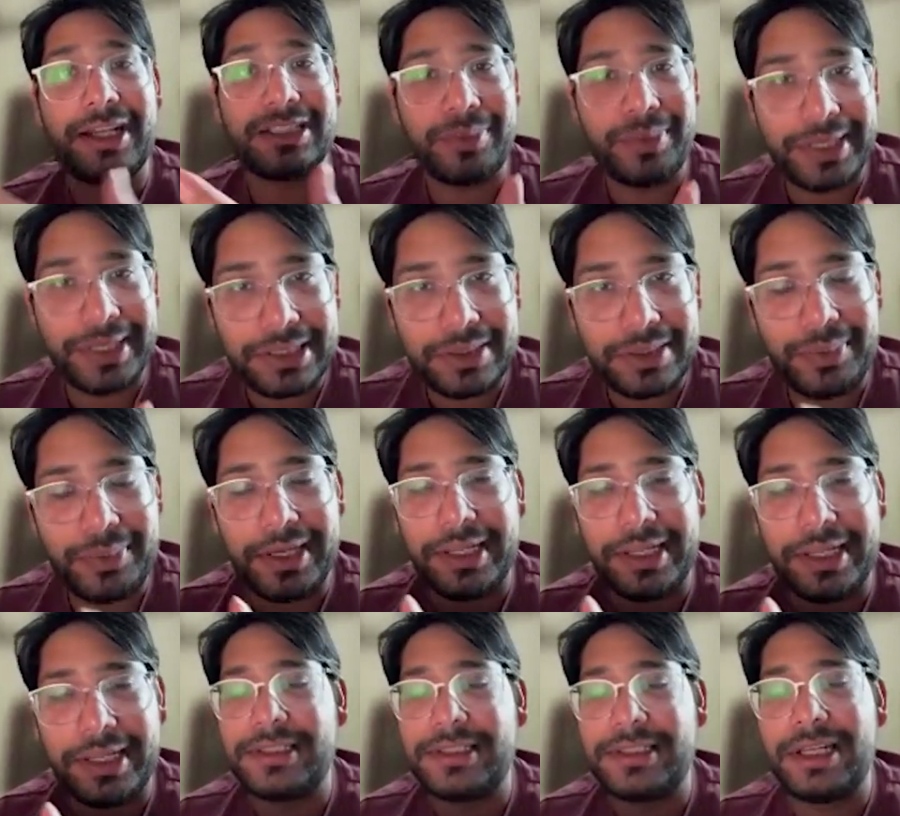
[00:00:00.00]
customer
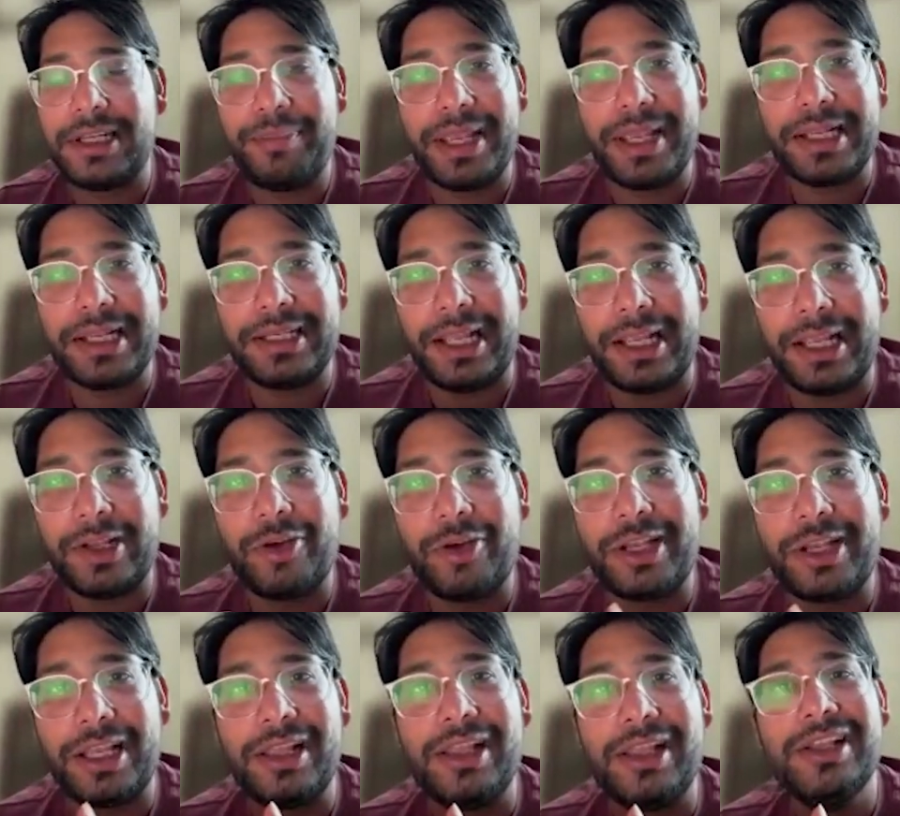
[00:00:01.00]
experience, and make it like,
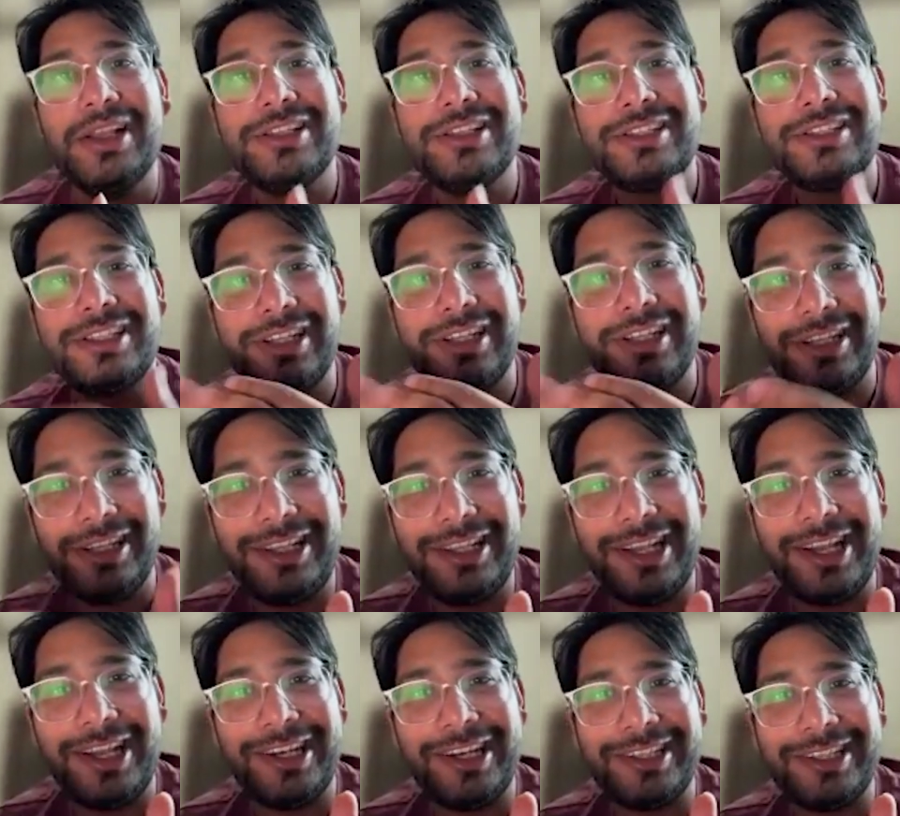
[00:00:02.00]
okay, still
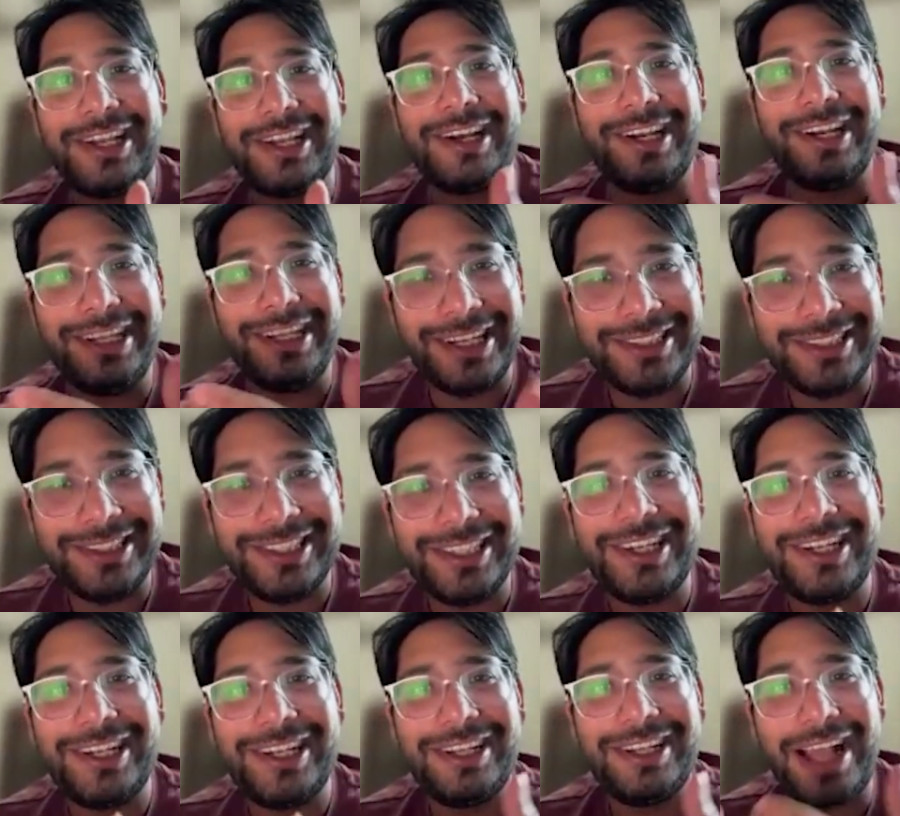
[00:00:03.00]
there is a
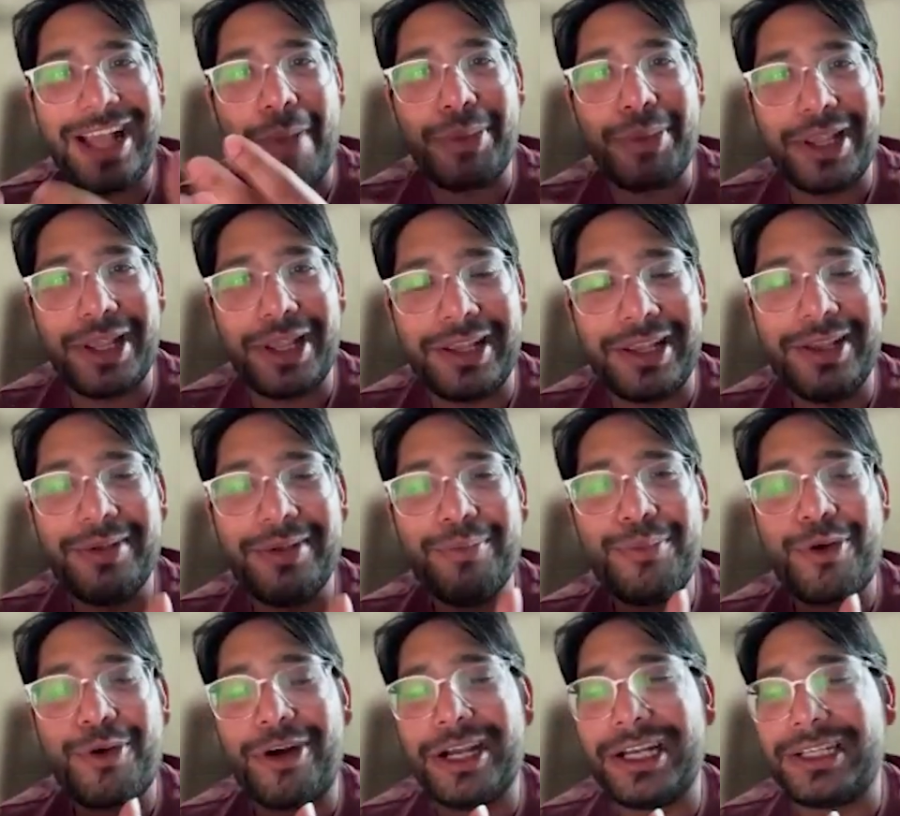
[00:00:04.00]
retention and happy
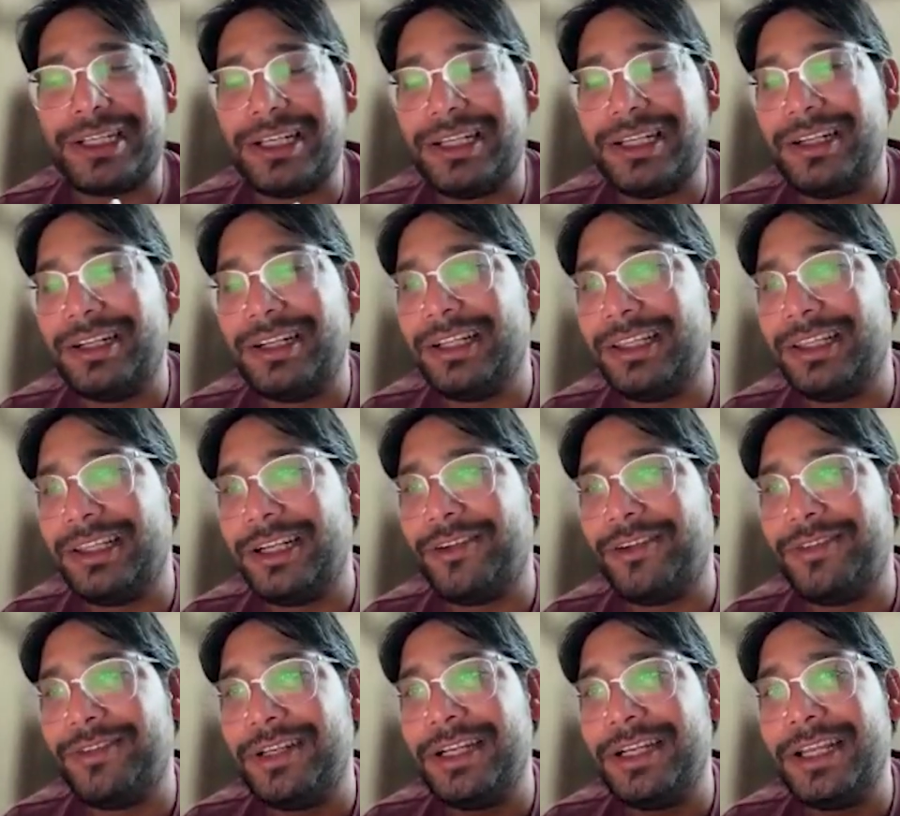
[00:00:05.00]
product at the
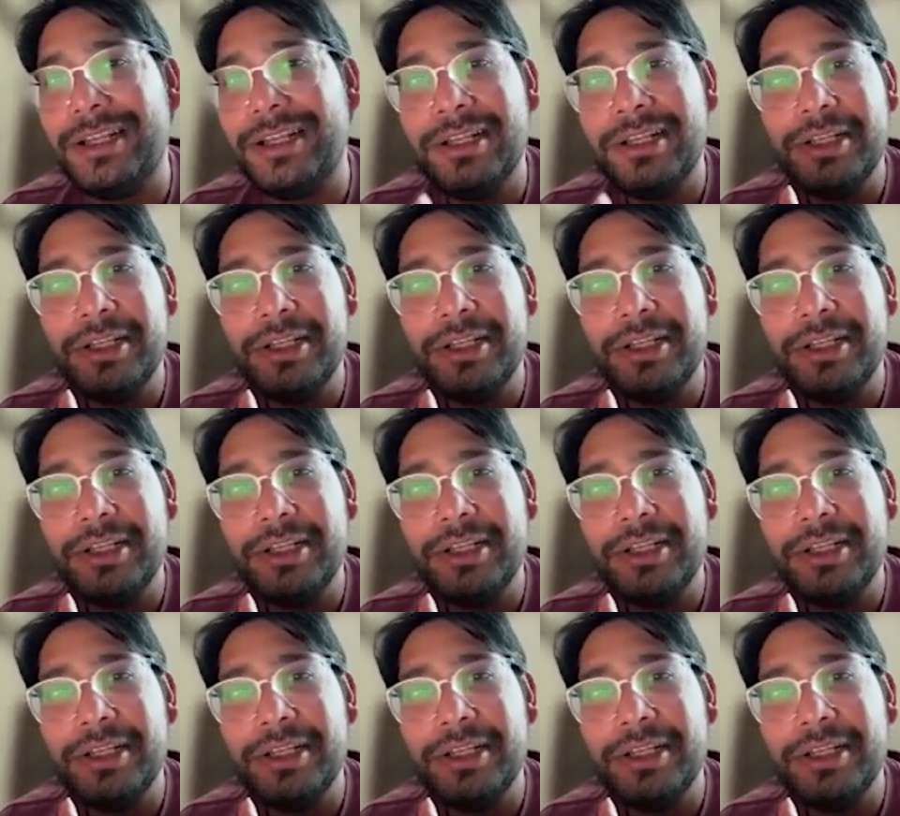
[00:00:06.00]
end of the day.